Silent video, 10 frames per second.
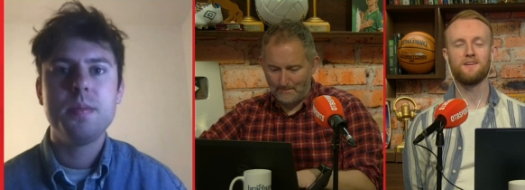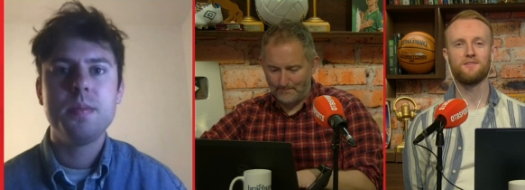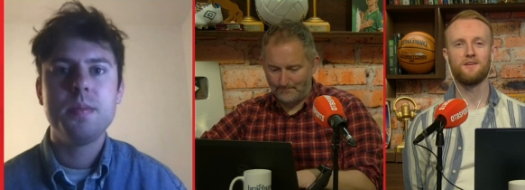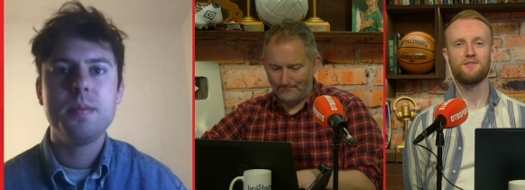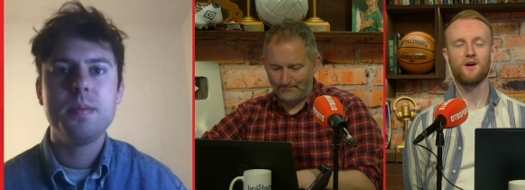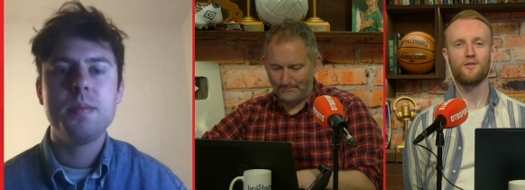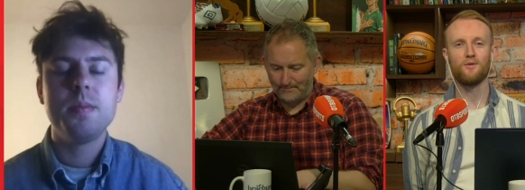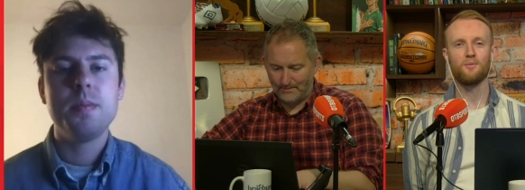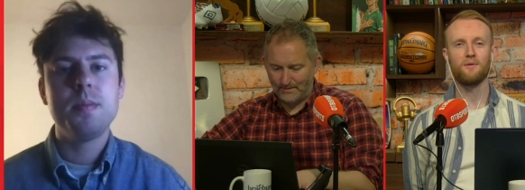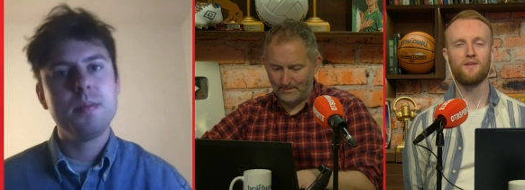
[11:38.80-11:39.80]
Speaker 1: you've you've got the
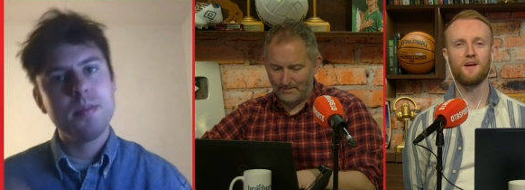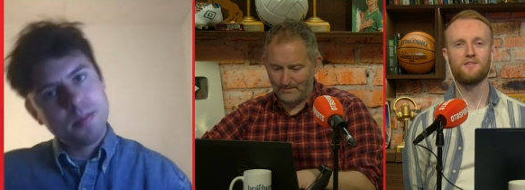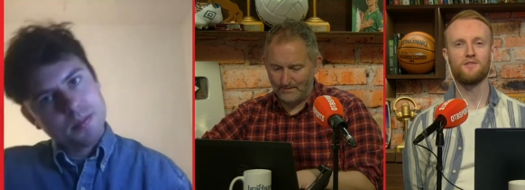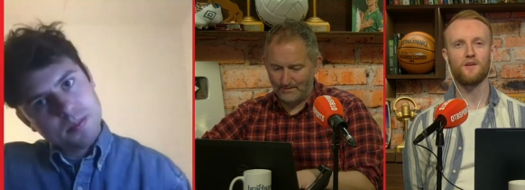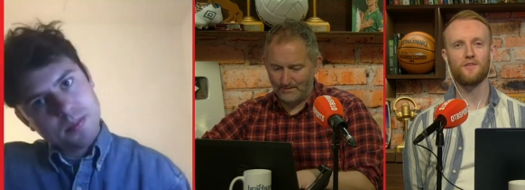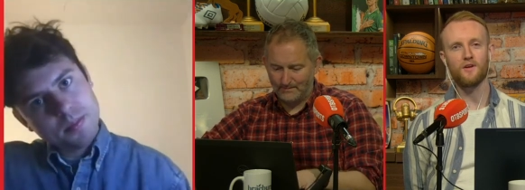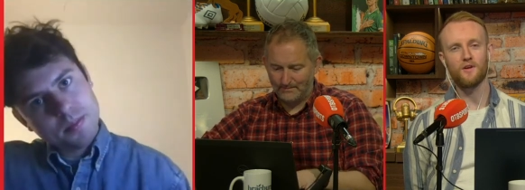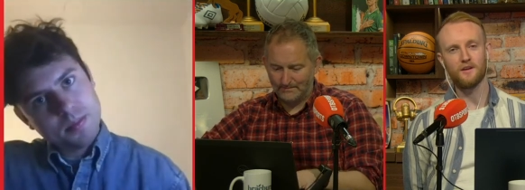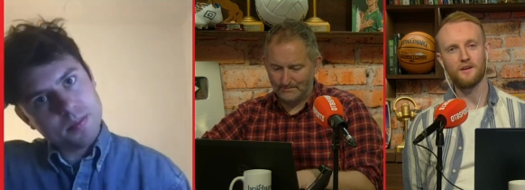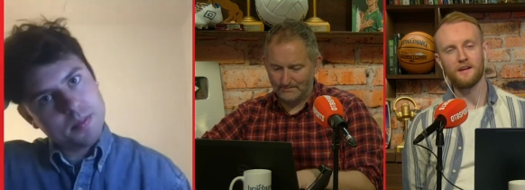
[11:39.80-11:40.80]
rugby fans, you've got the
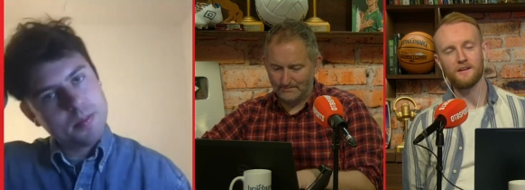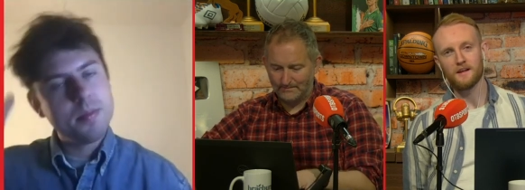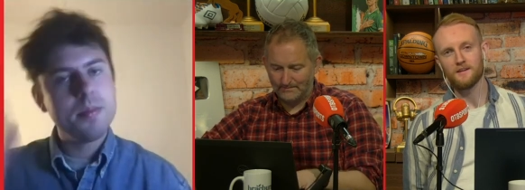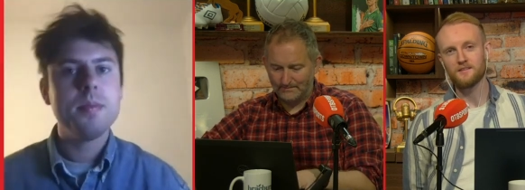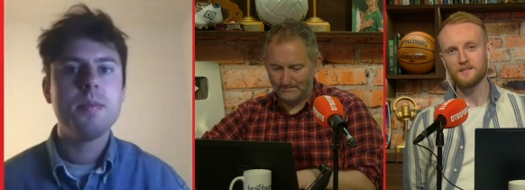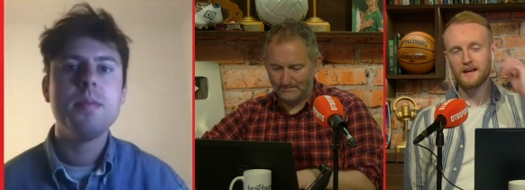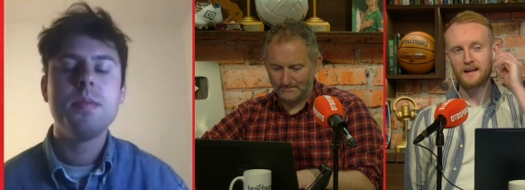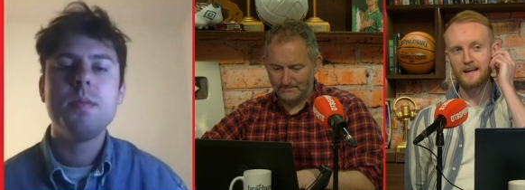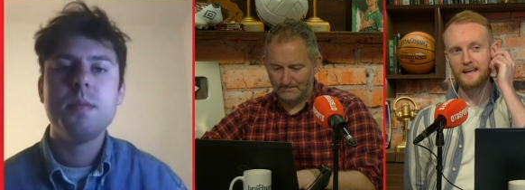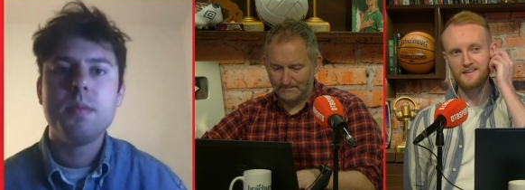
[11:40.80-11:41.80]
hurling, and and I,
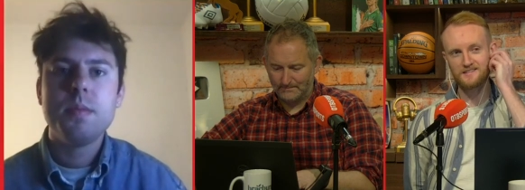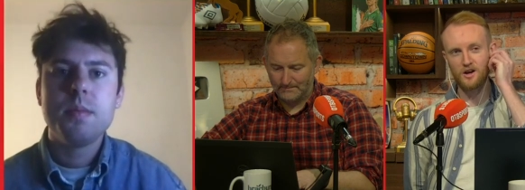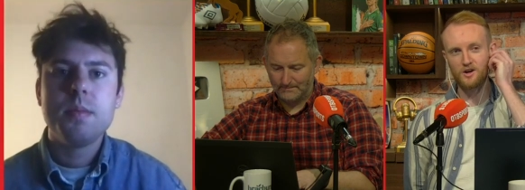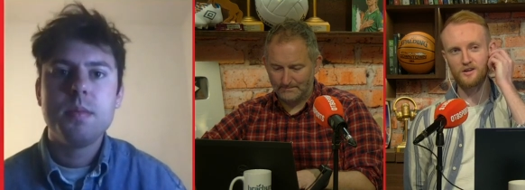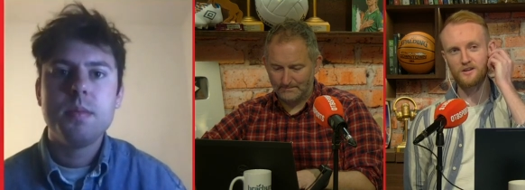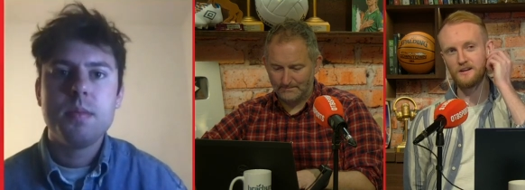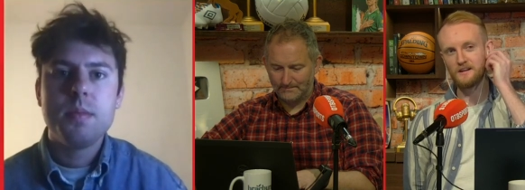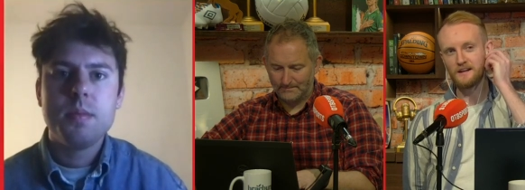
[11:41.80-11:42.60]
I guess soccer